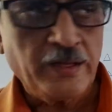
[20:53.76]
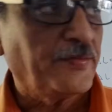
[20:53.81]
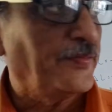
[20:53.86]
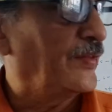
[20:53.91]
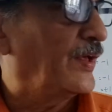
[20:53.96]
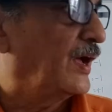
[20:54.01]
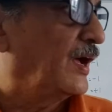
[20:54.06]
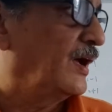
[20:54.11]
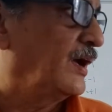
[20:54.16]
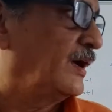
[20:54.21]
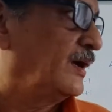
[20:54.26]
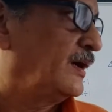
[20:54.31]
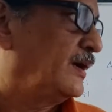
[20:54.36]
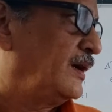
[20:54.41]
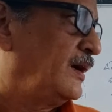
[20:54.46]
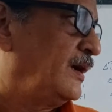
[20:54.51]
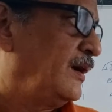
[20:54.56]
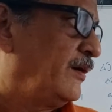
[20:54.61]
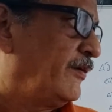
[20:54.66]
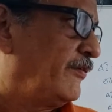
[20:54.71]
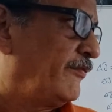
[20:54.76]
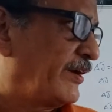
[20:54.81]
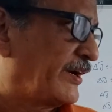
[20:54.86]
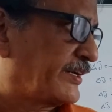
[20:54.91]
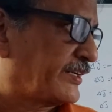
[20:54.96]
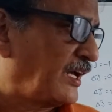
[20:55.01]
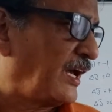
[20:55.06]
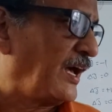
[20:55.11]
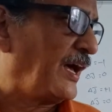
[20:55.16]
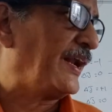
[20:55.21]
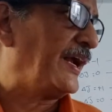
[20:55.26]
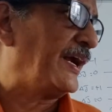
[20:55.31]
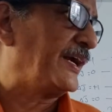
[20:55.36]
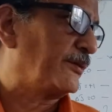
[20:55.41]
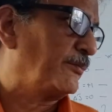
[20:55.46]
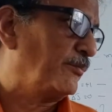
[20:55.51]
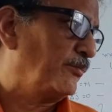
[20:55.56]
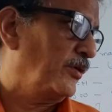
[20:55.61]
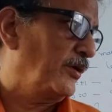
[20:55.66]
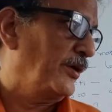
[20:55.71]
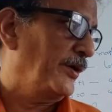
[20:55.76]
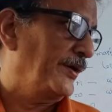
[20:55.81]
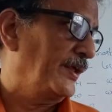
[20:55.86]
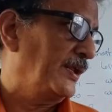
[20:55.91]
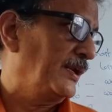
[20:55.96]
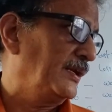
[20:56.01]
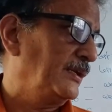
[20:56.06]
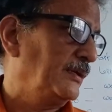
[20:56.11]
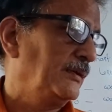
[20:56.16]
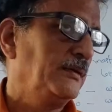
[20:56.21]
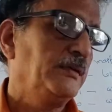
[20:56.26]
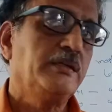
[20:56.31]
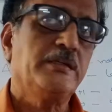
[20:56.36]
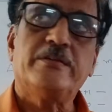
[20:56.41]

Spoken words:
the vector atom model